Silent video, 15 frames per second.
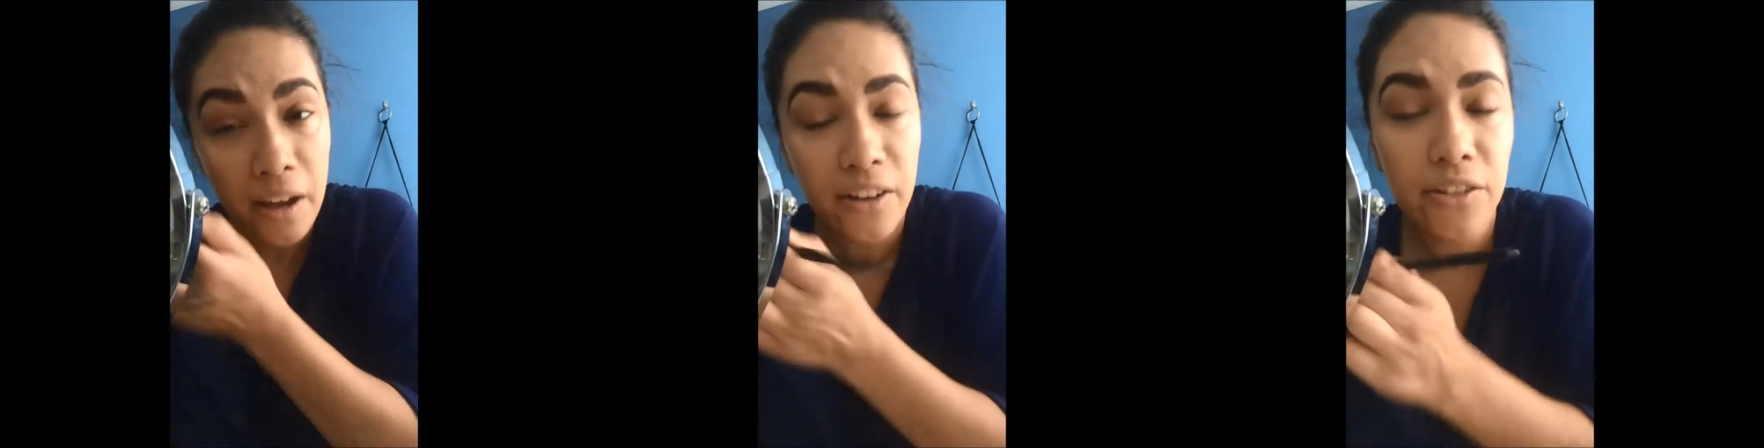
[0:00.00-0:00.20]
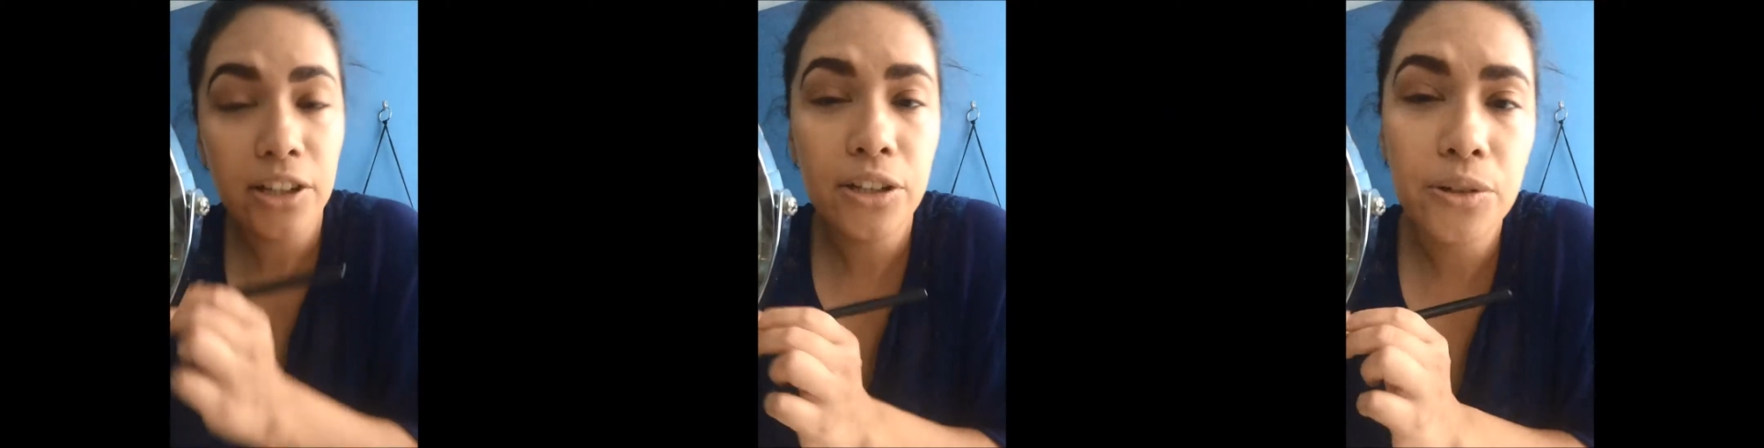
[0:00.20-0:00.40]

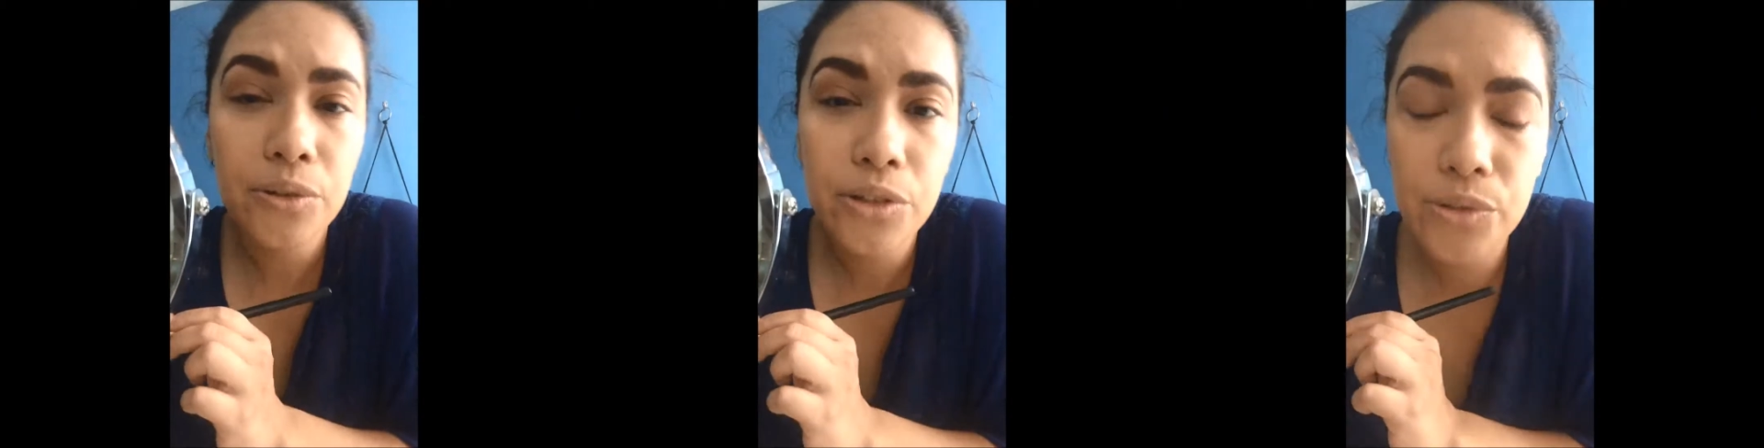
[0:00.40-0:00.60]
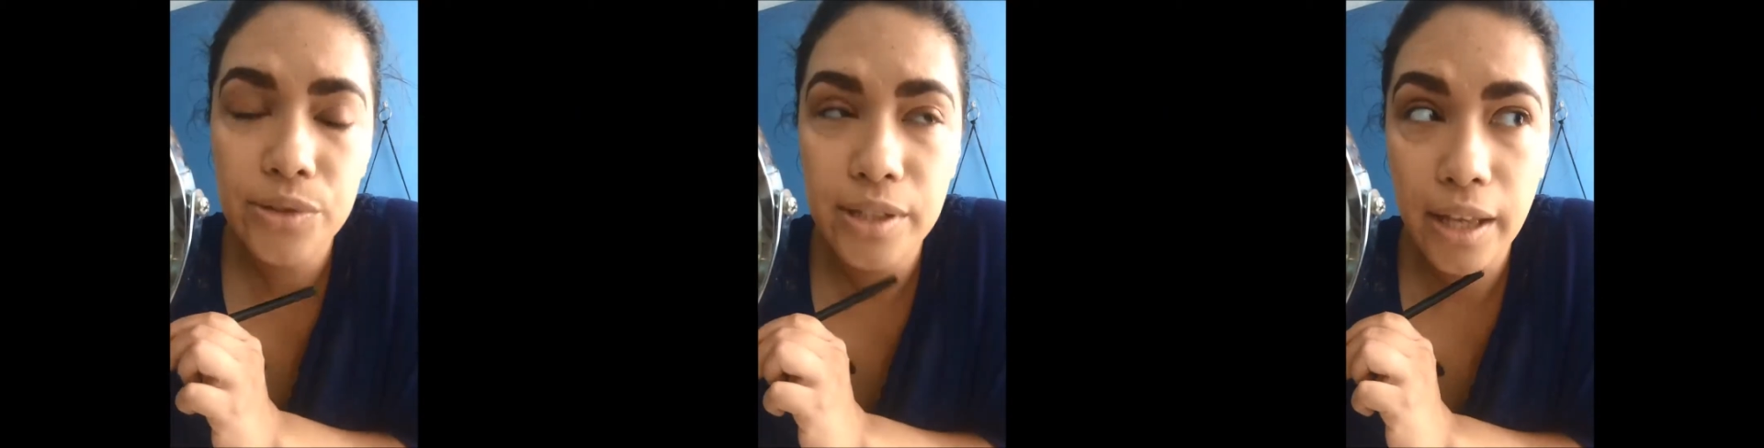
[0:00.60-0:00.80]
really
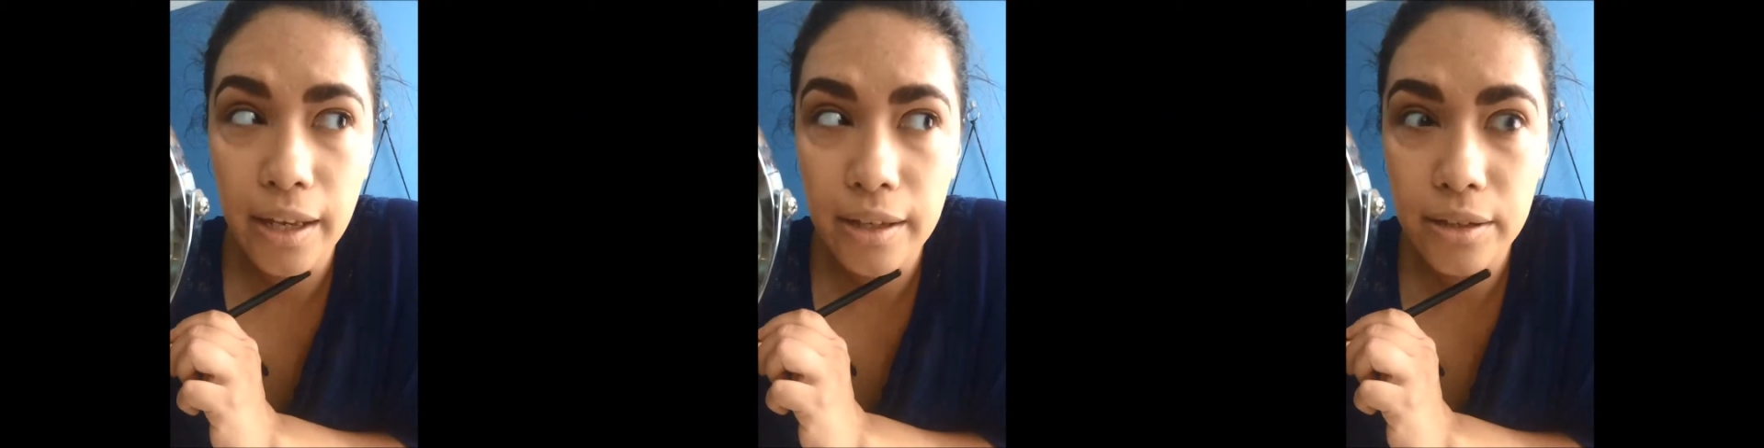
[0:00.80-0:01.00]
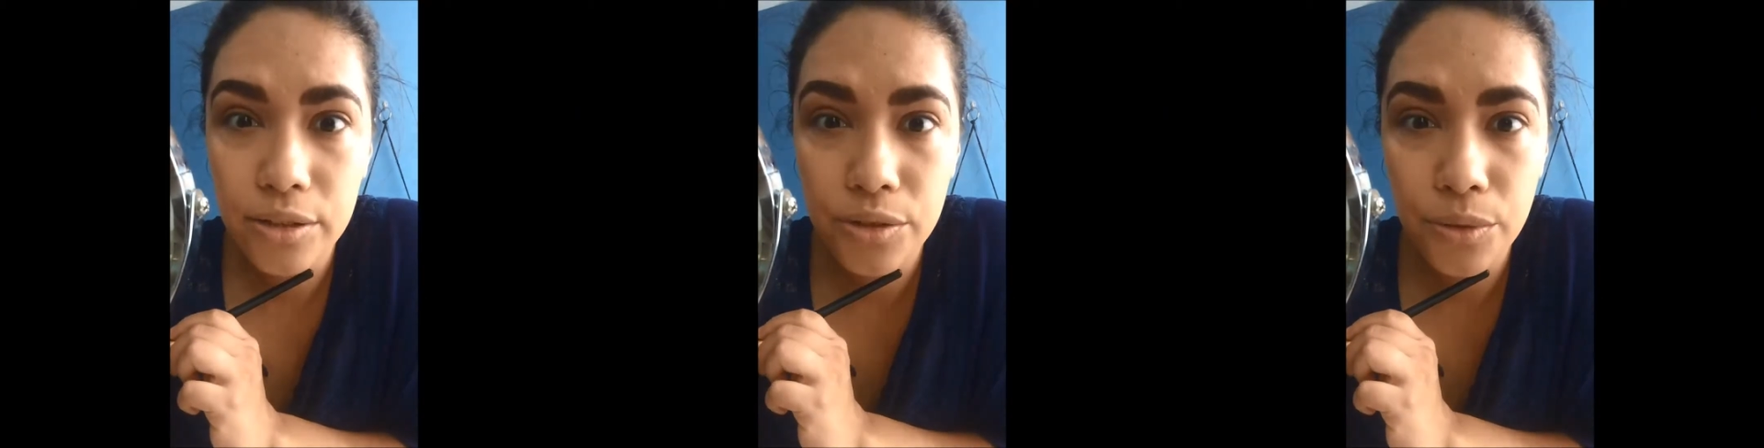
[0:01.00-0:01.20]
only use
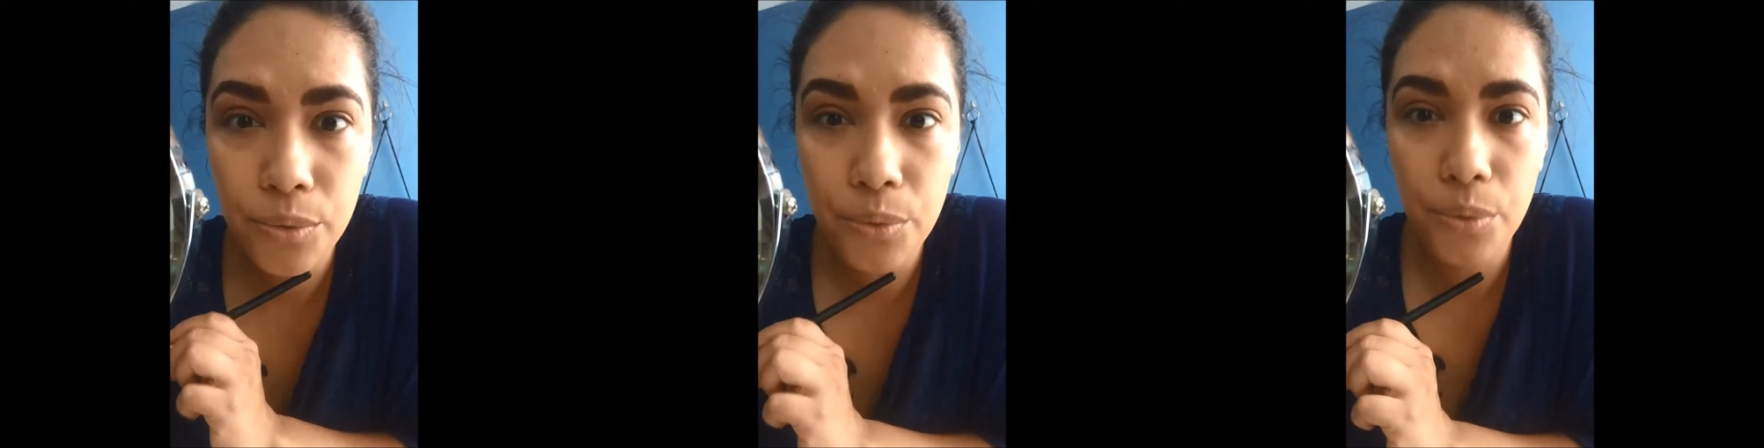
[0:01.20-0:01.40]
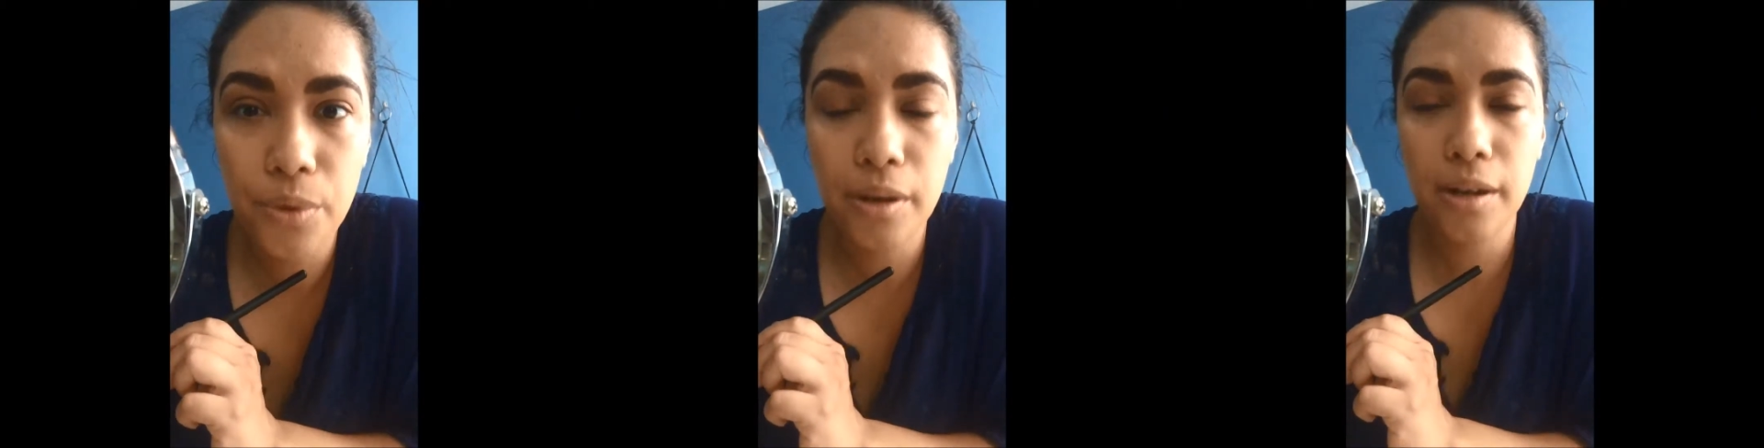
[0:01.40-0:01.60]
like
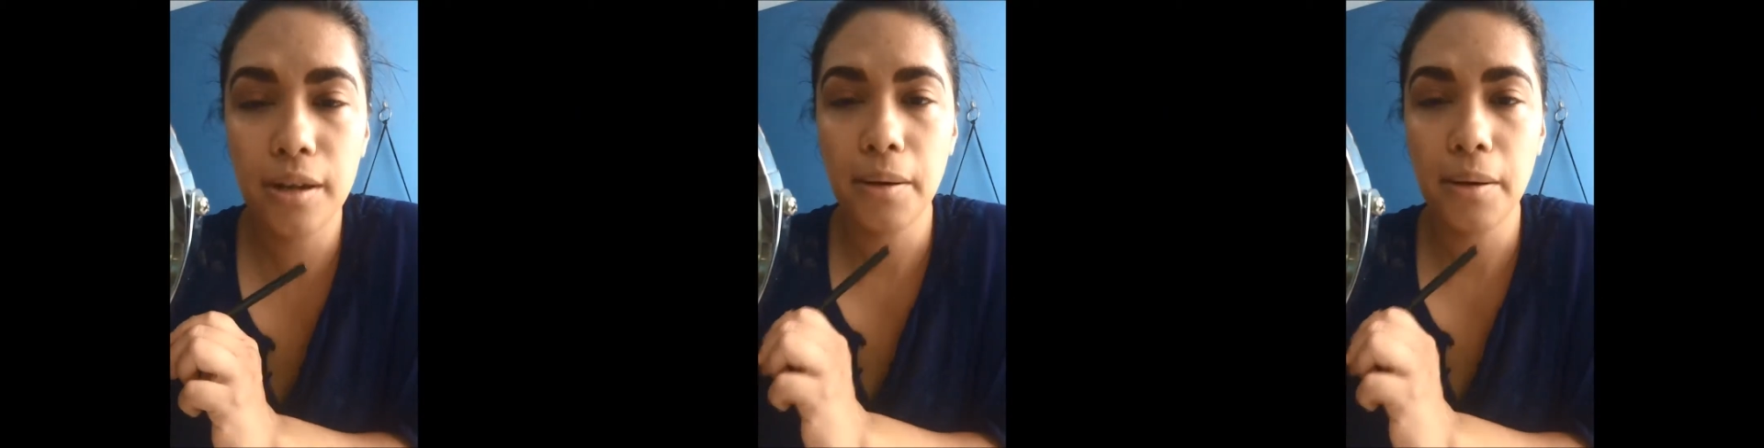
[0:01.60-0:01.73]
2,